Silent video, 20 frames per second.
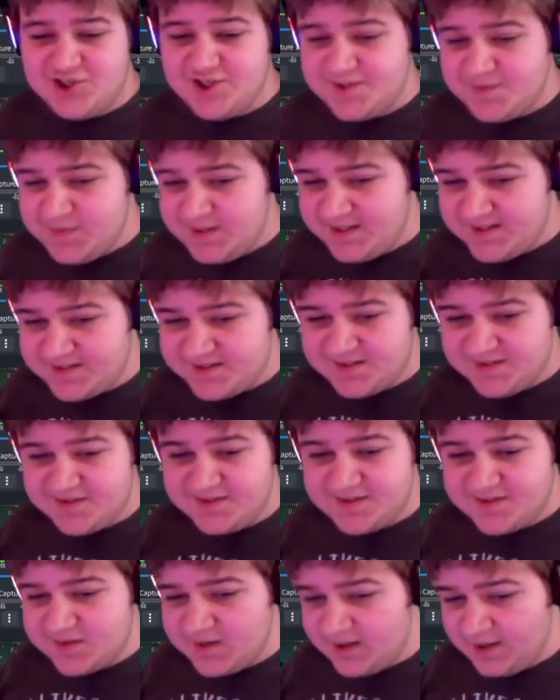just because
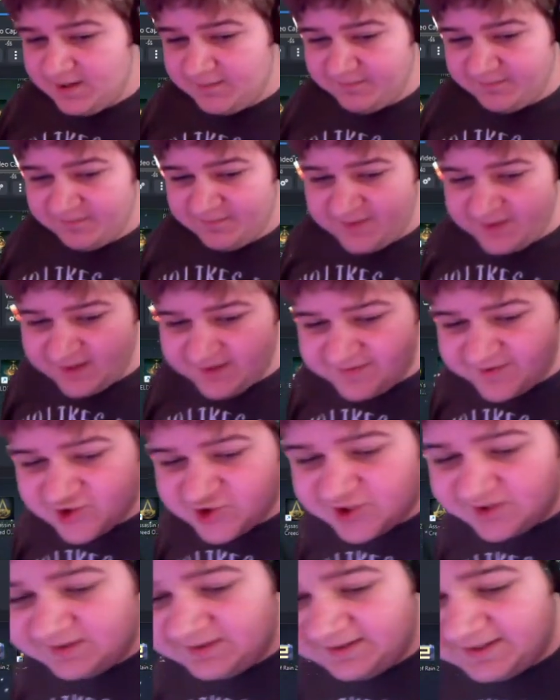it's very efficient.